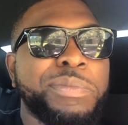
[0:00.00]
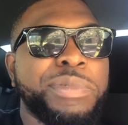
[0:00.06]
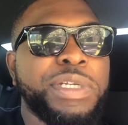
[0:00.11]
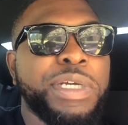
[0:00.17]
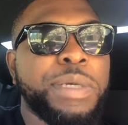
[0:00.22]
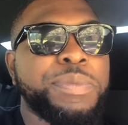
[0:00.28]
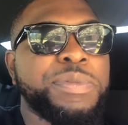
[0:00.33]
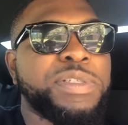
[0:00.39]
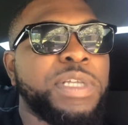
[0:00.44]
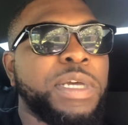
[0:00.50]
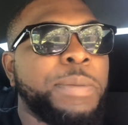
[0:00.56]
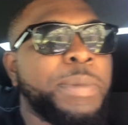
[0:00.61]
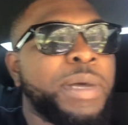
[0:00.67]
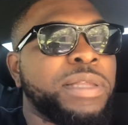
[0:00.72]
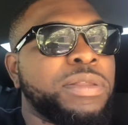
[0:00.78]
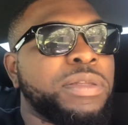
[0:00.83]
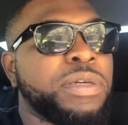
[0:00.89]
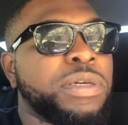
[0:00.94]

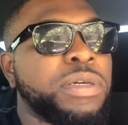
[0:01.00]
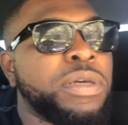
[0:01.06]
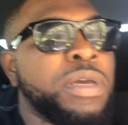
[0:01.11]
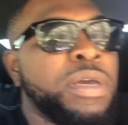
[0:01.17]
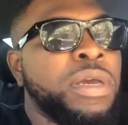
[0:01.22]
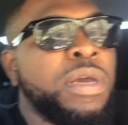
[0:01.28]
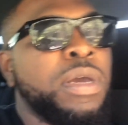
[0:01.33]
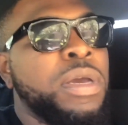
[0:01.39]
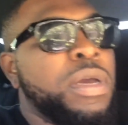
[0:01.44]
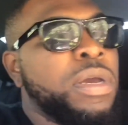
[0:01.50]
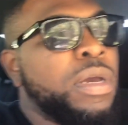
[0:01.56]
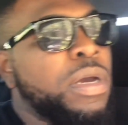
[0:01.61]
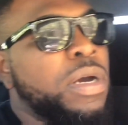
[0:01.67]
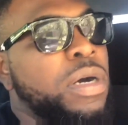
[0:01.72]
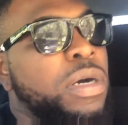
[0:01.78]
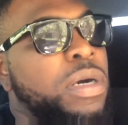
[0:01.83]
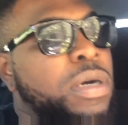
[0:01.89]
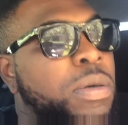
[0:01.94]
Dubstep, I think
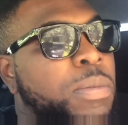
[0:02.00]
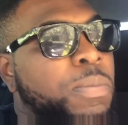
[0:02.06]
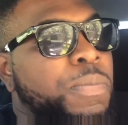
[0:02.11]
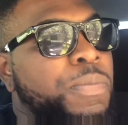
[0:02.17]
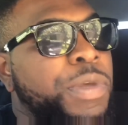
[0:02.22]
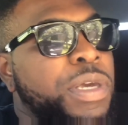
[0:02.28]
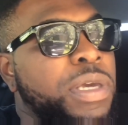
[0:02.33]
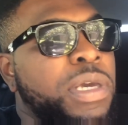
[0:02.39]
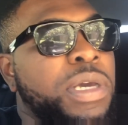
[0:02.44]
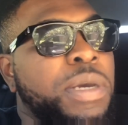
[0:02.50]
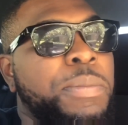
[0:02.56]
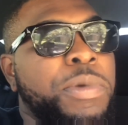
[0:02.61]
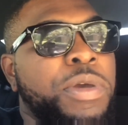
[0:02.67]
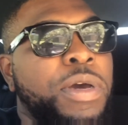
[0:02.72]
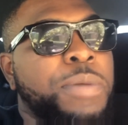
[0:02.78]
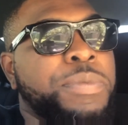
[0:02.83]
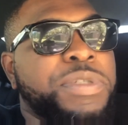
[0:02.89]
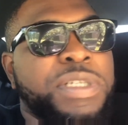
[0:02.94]
he hit
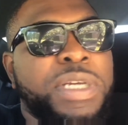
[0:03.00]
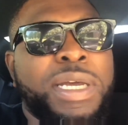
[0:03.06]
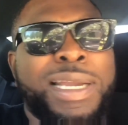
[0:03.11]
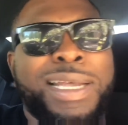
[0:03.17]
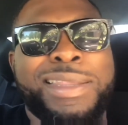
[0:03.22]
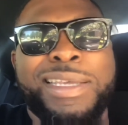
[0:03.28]
me up saying,